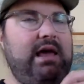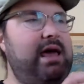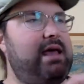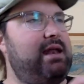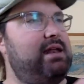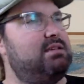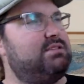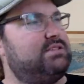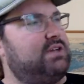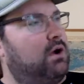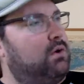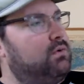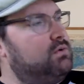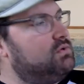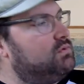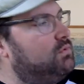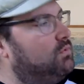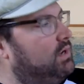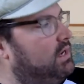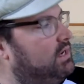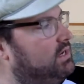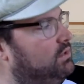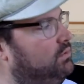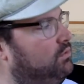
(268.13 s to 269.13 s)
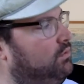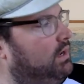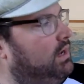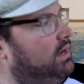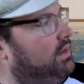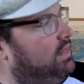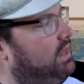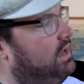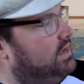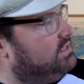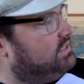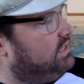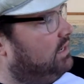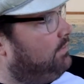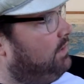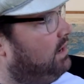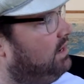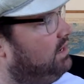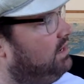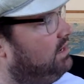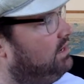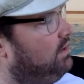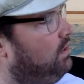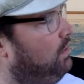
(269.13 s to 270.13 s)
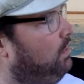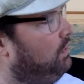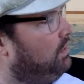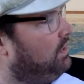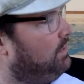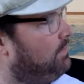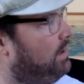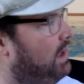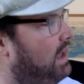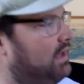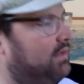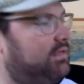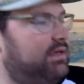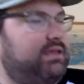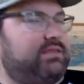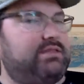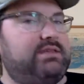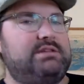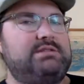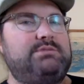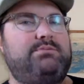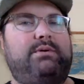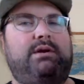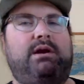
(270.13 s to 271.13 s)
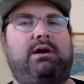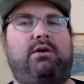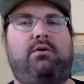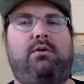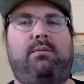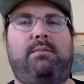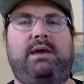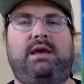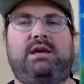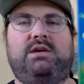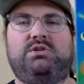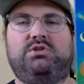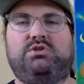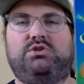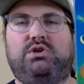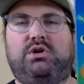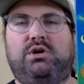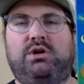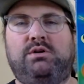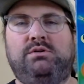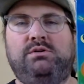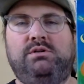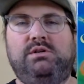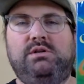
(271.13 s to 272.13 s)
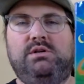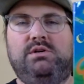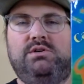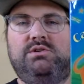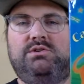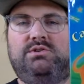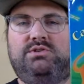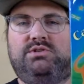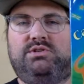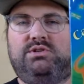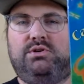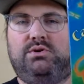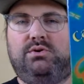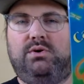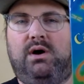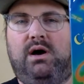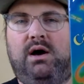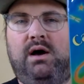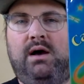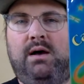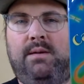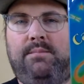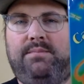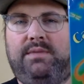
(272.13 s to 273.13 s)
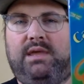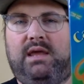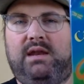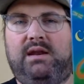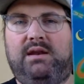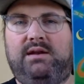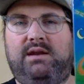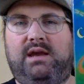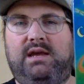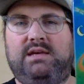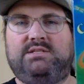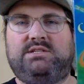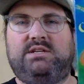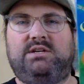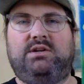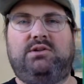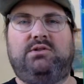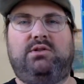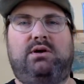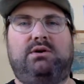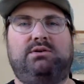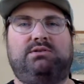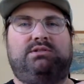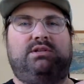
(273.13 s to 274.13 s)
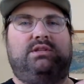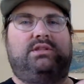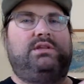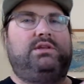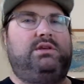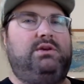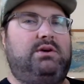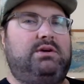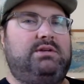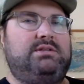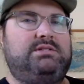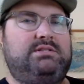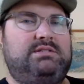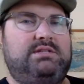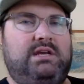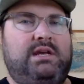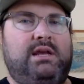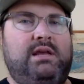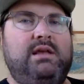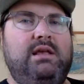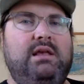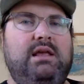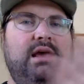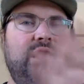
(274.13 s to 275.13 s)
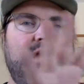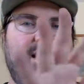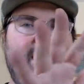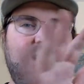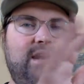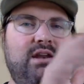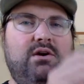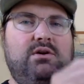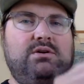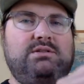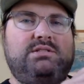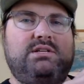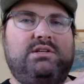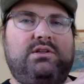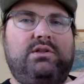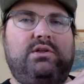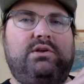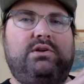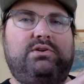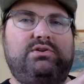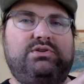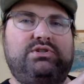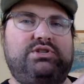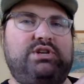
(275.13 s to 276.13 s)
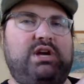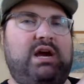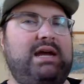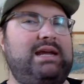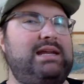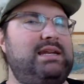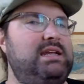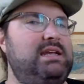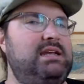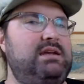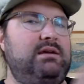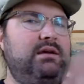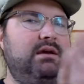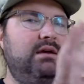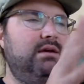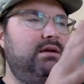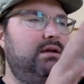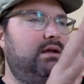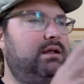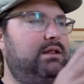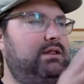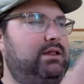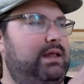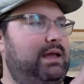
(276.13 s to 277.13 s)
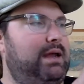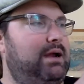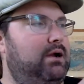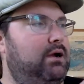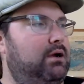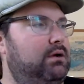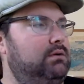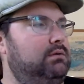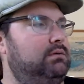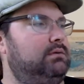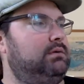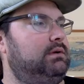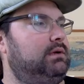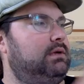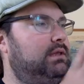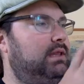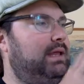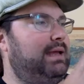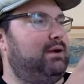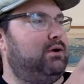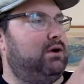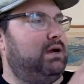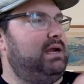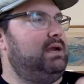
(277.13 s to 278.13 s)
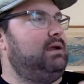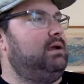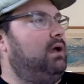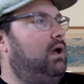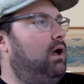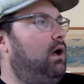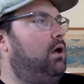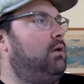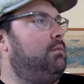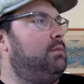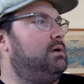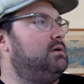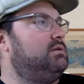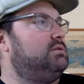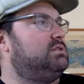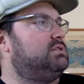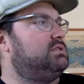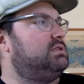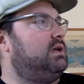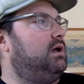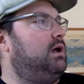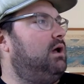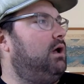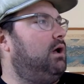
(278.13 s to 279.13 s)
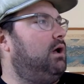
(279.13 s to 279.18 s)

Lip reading: and as always when I do read alouds, I might need to hold it back like this, but I will make sure to get it nice and close so that you can see. And I know it's a little shiny, glary almost,